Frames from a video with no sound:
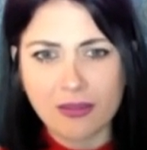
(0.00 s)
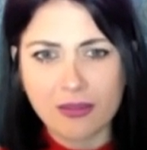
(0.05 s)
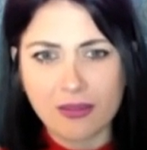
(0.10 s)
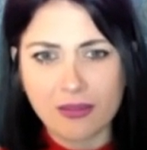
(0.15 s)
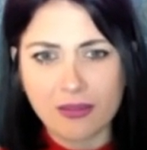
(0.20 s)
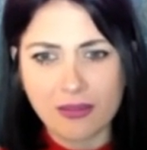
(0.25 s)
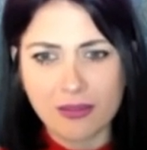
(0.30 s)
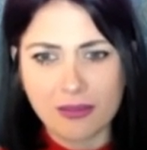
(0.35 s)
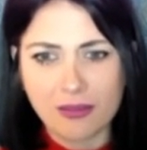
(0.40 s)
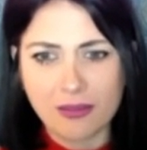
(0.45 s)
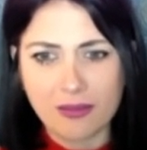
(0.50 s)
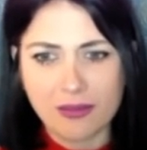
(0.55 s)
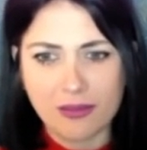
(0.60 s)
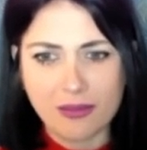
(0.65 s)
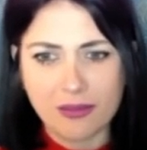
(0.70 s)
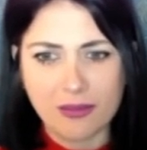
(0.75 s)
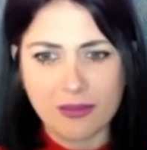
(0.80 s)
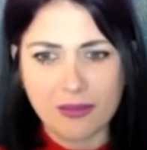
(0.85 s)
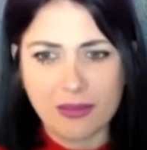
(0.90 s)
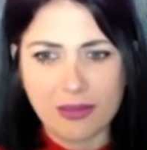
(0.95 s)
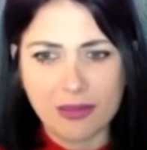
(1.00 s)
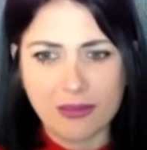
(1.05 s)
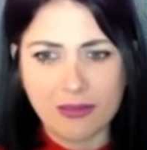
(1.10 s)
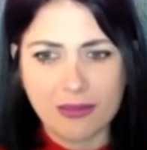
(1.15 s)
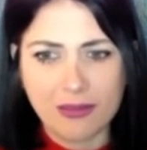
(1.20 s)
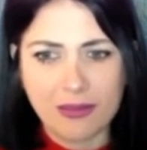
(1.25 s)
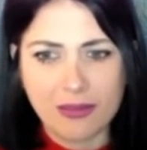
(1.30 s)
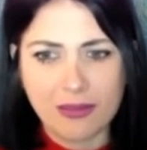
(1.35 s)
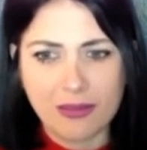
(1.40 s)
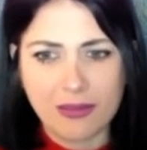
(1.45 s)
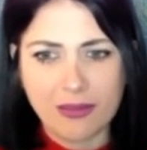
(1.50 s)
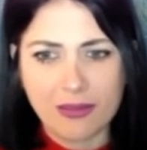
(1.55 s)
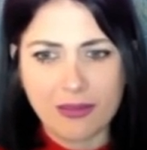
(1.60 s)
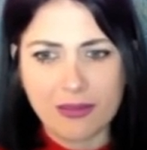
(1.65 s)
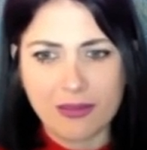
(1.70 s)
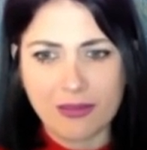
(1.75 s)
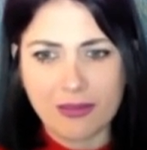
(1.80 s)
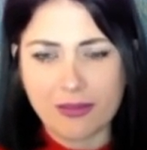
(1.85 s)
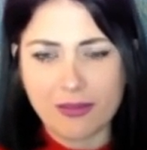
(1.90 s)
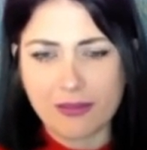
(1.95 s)

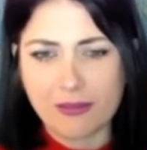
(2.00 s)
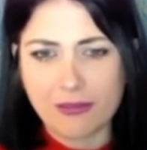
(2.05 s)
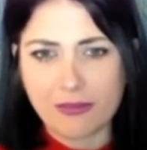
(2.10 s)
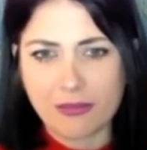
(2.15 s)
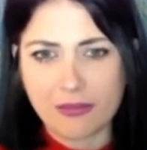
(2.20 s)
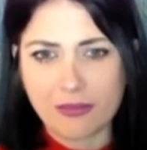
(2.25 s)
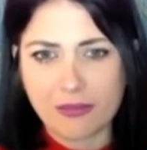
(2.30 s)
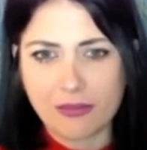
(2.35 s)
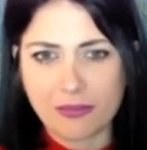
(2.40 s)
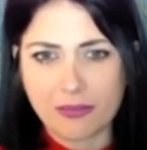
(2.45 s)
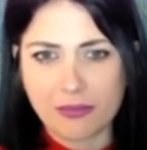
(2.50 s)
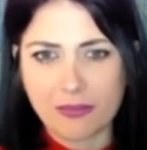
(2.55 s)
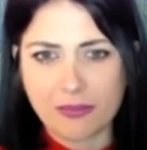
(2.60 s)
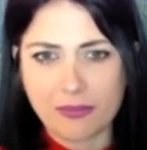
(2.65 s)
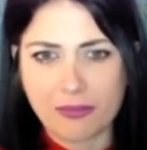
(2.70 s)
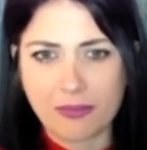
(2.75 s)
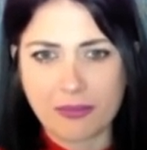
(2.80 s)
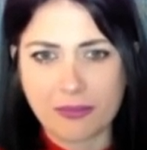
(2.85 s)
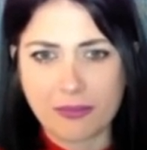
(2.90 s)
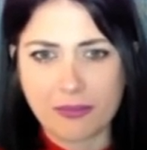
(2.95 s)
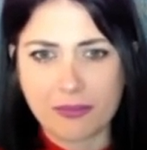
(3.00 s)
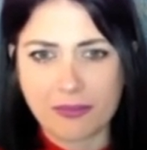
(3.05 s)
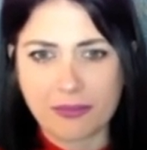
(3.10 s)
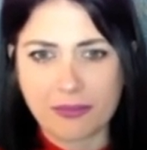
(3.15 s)
[no speech]